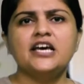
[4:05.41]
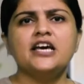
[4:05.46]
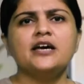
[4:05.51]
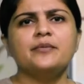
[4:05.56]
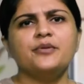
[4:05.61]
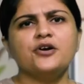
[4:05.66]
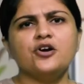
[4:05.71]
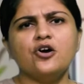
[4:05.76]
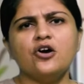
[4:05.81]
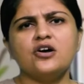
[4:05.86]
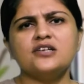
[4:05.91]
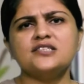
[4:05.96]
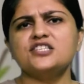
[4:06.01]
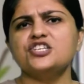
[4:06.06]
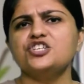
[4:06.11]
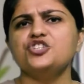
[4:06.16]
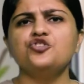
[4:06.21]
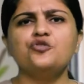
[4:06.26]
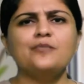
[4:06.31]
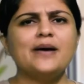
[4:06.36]
Because
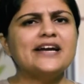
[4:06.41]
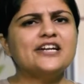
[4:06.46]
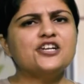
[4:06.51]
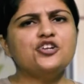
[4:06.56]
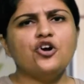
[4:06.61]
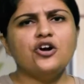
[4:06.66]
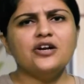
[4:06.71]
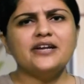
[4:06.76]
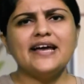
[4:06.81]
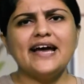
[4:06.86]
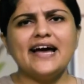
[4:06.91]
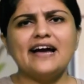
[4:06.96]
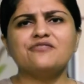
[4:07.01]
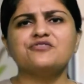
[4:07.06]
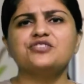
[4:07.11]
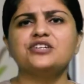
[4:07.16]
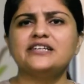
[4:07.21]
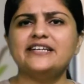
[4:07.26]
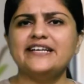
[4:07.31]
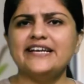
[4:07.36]
you might not have
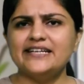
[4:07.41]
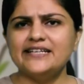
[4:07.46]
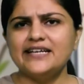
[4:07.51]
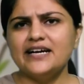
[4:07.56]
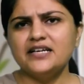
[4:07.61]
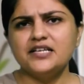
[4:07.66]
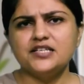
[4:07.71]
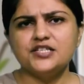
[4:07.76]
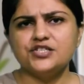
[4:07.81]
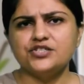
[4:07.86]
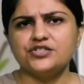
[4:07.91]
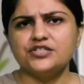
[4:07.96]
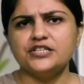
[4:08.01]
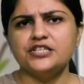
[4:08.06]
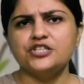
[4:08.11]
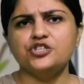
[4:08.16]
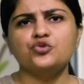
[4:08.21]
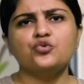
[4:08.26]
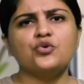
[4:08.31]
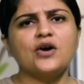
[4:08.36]
the data history,
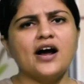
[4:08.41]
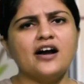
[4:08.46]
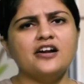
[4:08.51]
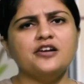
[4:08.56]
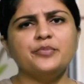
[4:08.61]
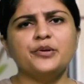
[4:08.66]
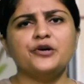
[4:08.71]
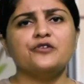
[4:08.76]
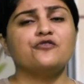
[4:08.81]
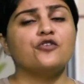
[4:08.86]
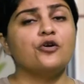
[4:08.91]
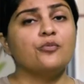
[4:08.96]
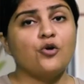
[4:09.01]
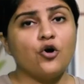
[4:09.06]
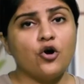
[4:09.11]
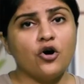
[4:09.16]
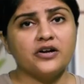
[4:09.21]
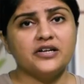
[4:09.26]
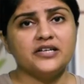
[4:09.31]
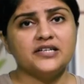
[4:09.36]
you can't perform
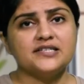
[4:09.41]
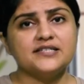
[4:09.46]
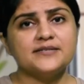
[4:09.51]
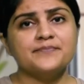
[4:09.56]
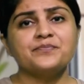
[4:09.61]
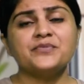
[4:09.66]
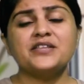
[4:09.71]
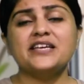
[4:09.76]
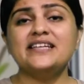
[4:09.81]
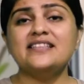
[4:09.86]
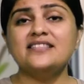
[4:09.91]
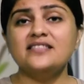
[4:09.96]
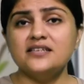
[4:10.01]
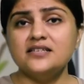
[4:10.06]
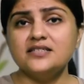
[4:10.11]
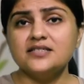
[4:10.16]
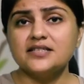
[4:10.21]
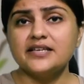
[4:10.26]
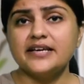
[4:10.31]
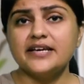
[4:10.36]
audits. In
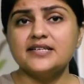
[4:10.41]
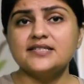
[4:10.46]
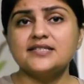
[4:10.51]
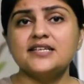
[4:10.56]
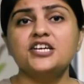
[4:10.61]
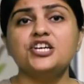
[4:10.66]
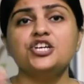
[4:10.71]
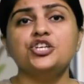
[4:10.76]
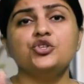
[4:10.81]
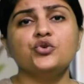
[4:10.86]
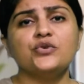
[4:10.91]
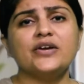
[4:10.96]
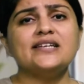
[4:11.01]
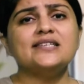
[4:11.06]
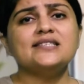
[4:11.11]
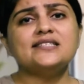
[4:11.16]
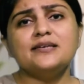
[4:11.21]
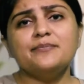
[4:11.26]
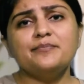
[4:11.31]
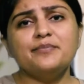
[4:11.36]
this case, you can
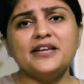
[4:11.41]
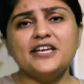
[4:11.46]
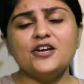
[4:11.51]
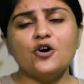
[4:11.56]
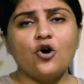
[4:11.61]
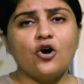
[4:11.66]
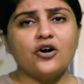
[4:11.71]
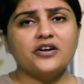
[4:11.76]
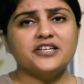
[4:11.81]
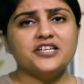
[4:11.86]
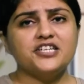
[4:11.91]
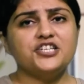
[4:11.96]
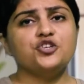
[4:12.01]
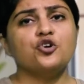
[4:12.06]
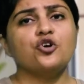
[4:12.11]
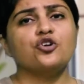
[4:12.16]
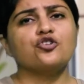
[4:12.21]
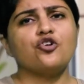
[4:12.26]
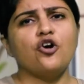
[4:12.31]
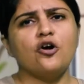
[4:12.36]
simply audit
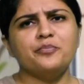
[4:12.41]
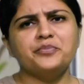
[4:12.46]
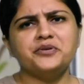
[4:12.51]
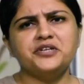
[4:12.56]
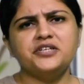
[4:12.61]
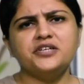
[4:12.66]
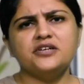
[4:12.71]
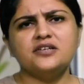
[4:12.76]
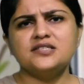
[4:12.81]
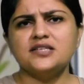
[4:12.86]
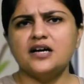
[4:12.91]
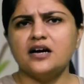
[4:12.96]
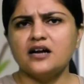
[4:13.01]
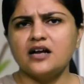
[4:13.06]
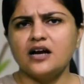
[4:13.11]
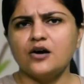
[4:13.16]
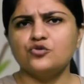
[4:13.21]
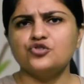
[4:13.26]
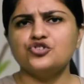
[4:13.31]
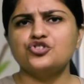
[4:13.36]
your competitors'
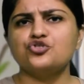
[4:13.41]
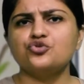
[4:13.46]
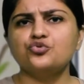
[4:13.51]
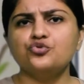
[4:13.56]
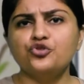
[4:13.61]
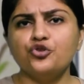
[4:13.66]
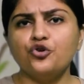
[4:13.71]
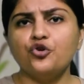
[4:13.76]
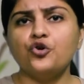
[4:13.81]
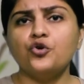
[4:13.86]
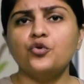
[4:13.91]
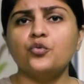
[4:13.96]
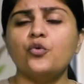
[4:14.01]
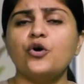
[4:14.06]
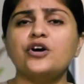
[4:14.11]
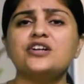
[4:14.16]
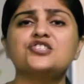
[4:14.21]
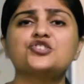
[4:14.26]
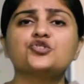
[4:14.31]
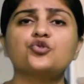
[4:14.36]
accounts to know
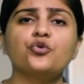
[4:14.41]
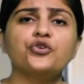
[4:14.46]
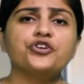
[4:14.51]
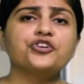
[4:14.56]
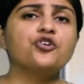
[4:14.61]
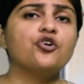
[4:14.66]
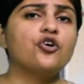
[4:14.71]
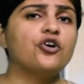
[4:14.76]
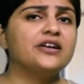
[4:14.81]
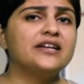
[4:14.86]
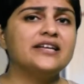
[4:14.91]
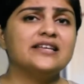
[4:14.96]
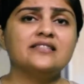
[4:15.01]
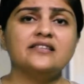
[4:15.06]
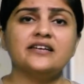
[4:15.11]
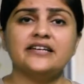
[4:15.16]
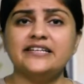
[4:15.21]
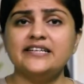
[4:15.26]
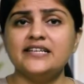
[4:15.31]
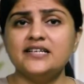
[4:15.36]
what's going on in
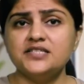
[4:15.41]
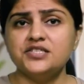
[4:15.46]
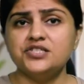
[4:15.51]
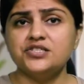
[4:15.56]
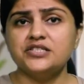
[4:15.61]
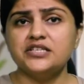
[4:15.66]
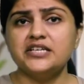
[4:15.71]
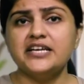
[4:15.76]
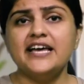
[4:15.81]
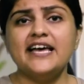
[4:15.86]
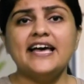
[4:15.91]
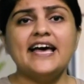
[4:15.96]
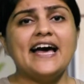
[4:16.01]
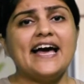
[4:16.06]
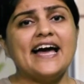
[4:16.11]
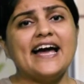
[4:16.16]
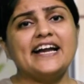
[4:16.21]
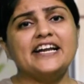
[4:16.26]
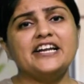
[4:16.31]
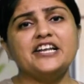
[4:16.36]
the industry,
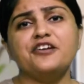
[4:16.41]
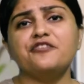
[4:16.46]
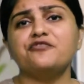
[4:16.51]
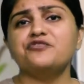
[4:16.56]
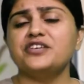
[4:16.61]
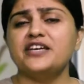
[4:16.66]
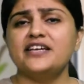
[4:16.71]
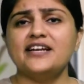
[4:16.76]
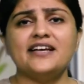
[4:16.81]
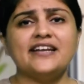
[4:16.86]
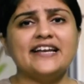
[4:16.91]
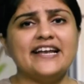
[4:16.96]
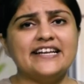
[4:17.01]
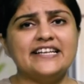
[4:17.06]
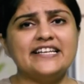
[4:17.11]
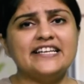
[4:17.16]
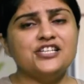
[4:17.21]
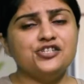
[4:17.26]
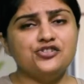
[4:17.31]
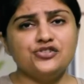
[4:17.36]
and if there are any
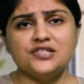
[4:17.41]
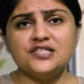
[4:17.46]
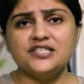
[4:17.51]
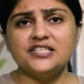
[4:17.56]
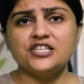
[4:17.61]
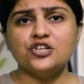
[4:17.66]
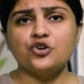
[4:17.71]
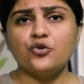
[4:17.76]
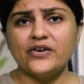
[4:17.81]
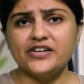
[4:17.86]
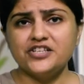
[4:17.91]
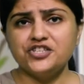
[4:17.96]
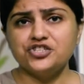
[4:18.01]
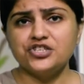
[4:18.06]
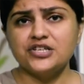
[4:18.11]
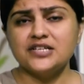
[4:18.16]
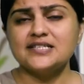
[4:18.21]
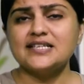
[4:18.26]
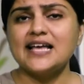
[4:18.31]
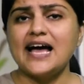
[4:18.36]
interesting
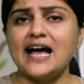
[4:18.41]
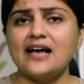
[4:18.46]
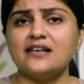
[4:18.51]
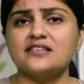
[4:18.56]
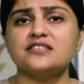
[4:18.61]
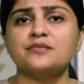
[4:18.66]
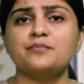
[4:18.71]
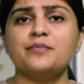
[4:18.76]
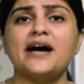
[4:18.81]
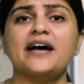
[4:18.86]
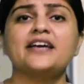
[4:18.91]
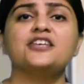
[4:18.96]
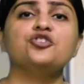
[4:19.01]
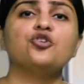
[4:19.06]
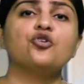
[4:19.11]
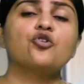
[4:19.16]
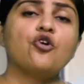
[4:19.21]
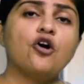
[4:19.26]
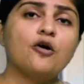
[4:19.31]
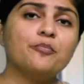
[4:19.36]
questions asked by your
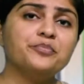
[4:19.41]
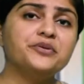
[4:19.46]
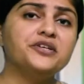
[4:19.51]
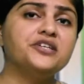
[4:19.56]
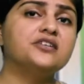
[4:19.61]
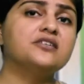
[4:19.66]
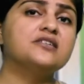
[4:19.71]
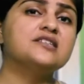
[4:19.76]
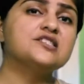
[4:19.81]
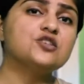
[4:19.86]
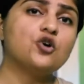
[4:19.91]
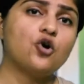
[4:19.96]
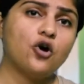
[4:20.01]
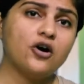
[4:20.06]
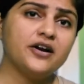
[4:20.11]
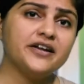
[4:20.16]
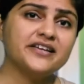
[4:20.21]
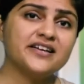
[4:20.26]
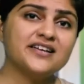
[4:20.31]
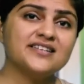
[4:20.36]
competitors'
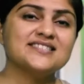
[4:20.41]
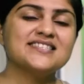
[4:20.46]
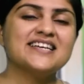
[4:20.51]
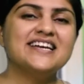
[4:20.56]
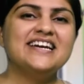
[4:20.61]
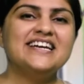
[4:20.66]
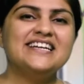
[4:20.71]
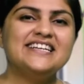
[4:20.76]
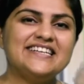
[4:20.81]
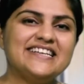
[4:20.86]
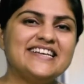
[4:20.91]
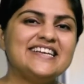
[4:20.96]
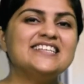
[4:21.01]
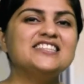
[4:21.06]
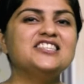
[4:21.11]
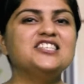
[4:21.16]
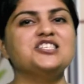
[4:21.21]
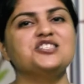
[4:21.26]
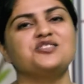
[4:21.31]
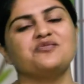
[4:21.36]
audience, take
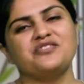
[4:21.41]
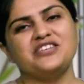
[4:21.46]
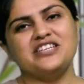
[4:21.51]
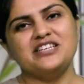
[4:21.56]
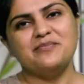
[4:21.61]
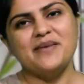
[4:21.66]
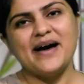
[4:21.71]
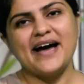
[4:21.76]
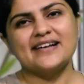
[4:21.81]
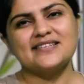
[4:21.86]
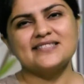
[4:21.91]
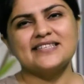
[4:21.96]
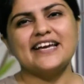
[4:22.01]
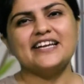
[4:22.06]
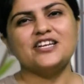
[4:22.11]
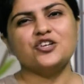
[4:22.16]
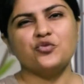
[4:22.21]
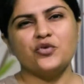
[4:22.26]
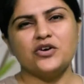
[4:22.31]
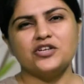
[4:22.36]
these feedbacks
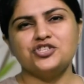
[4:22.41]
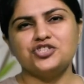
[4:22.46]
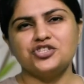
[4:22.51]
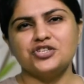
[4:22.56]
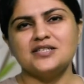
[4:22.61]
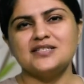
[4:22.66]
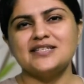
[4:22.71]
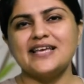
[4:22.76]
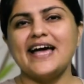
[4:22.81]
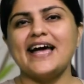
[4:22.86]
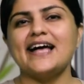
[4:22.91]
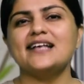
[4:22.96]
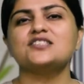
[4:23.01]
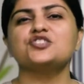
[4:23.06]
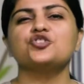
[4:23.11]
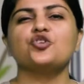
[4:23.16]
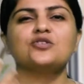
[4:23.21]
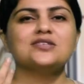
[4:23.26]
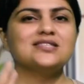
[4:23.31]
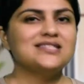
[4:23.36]
and questions as
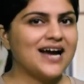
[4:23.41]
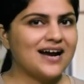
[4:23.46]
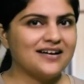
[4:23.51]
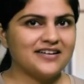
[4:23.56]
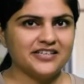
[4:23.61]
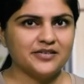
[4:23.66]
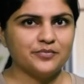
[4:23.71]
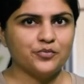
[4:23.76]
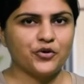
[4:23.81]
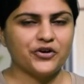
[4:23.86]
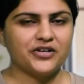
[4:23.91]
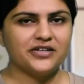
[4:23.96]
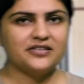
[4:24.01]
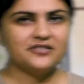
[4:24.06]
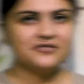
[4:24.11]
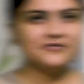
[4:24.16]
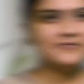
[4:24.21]
your starting point.